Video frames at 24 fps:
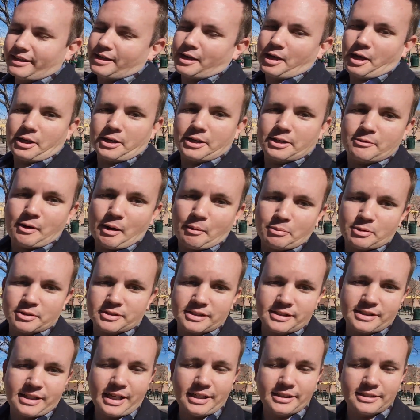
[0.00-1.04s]
A good
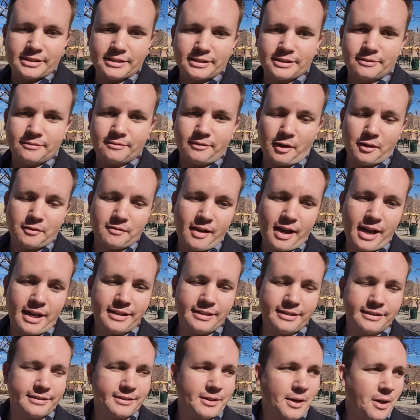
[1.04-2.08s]
representation of Arvada
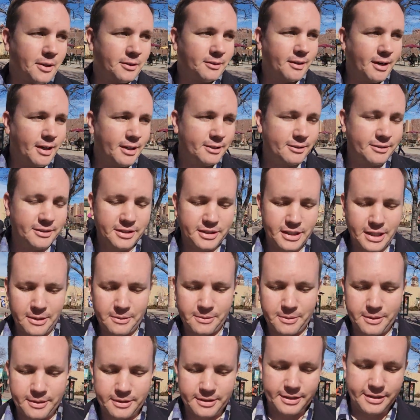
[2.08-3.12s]
and Colorado in
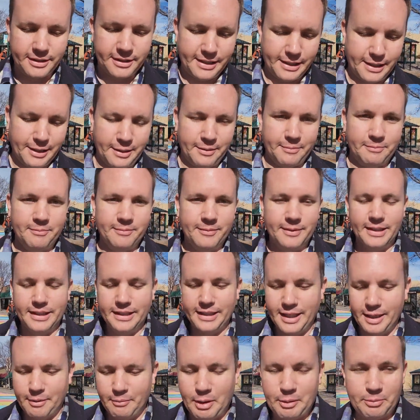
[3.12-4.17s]
general.
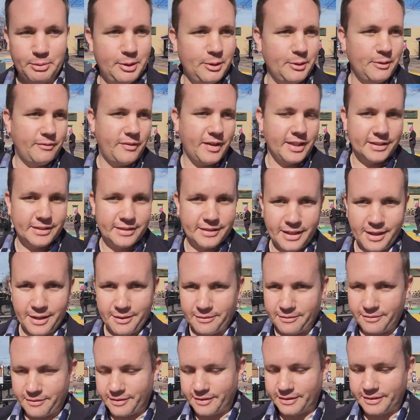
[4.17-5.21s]
People doing fun
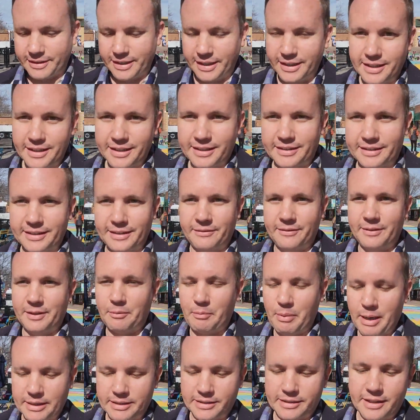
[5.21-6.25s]
stuff, living their
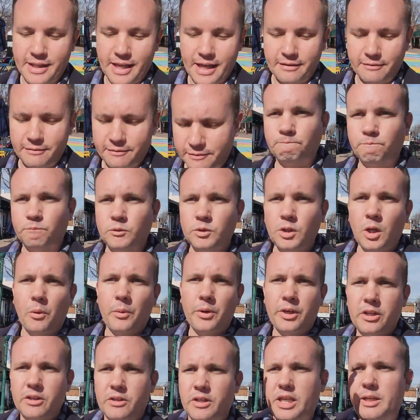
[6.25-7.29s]
best life. You know, we
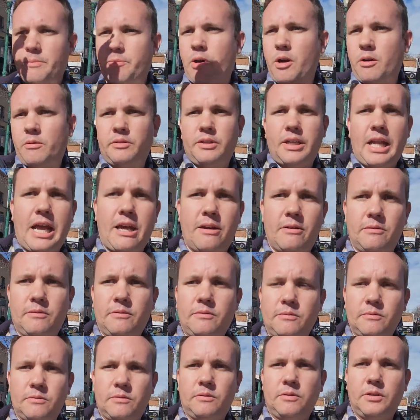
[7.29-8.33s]
could keep going down.
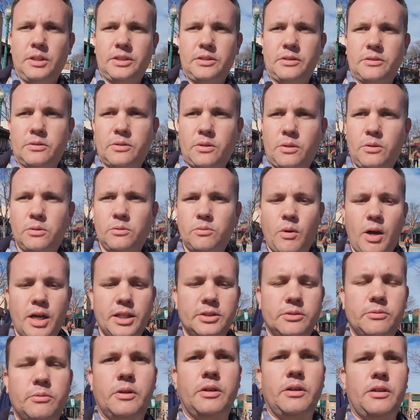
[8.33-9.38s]
This is Old
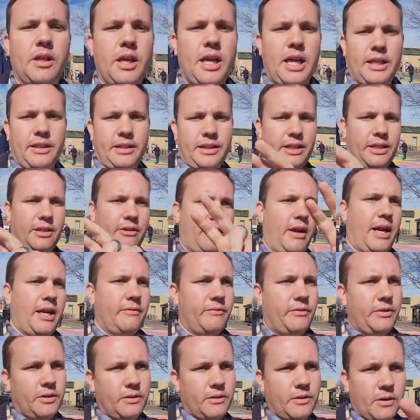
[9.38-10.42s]
Wadsworth, then
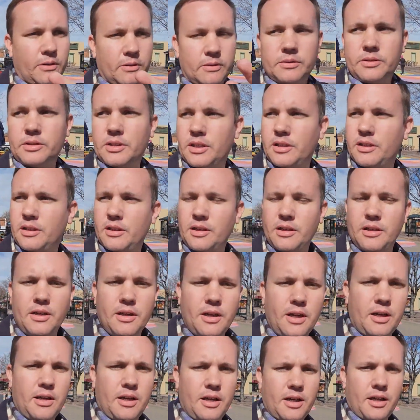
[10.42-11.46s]
Grandview goes
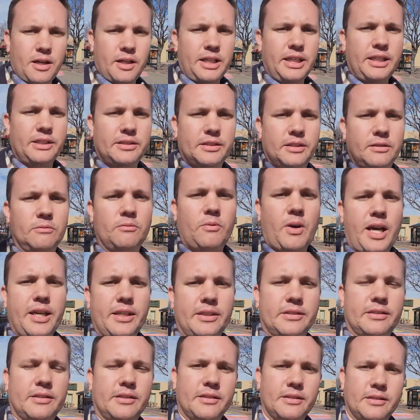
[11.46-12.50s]
east and
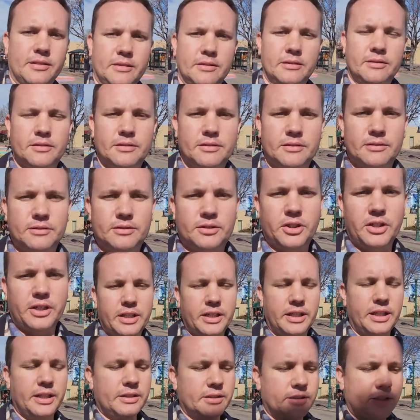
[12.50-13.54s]
west, so
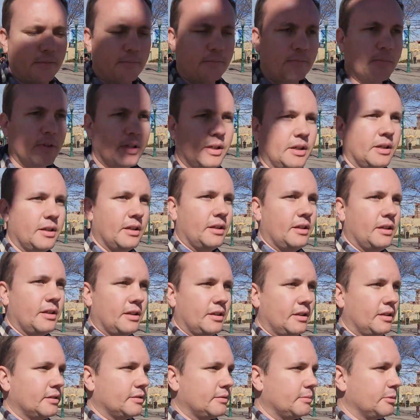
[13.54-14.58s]
hit some
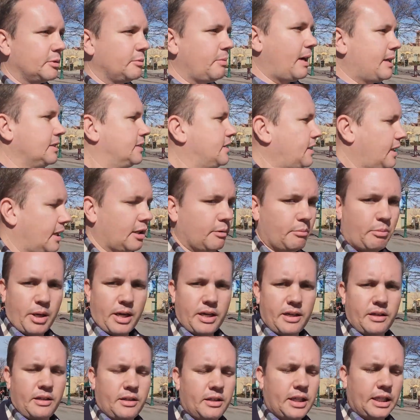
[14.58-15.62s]
spots there. But
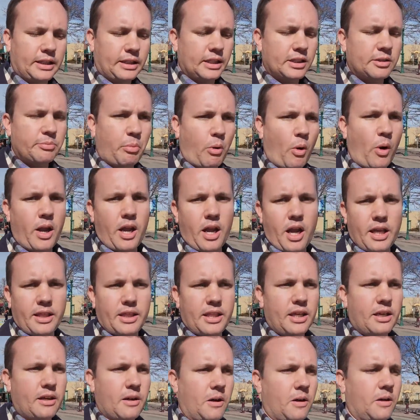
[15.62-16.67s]
at this point, I
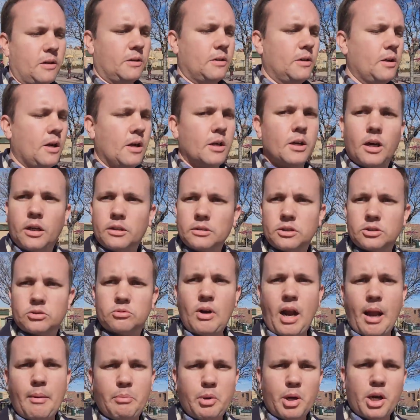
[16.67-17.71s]
think I'll just
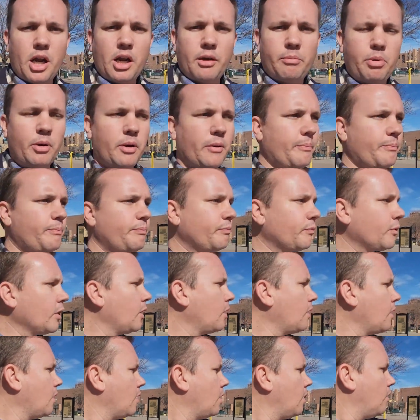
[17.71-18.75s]
wrap it up.
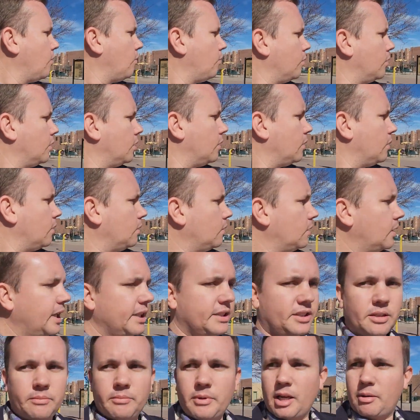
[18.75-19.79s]
We'll hit
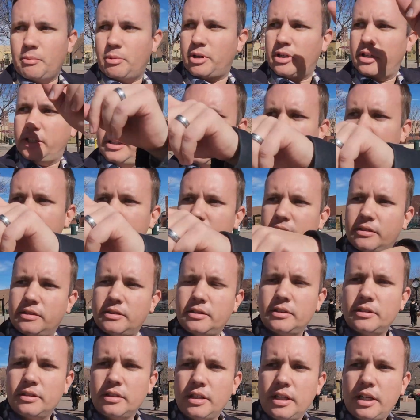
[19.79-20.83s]
some neighborhoods,
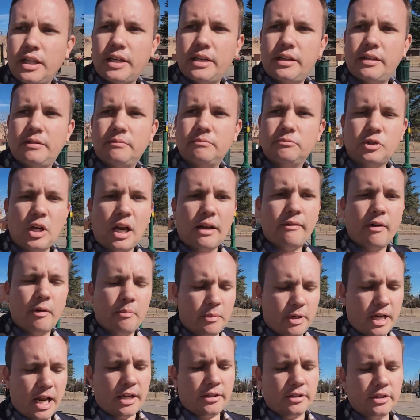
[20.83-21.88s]
drive up
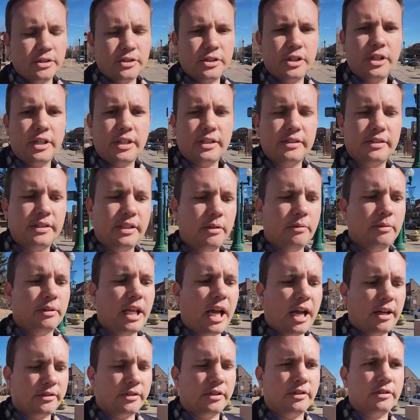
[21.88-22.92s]
and down just so you can see what the
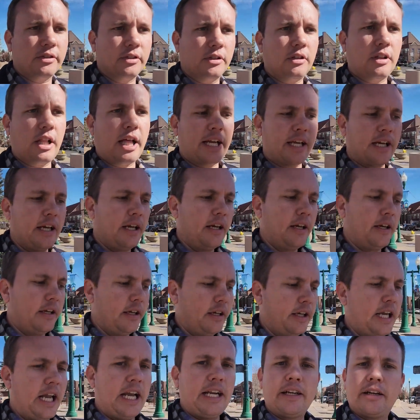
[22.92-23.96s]
houses look like
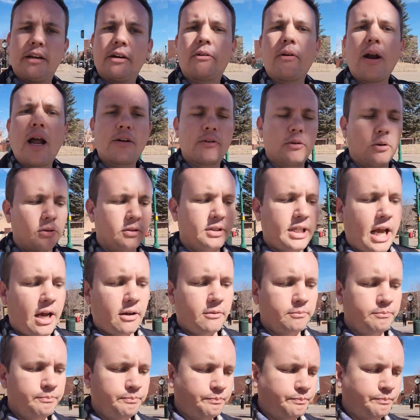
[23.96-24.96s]
in and around Old Town,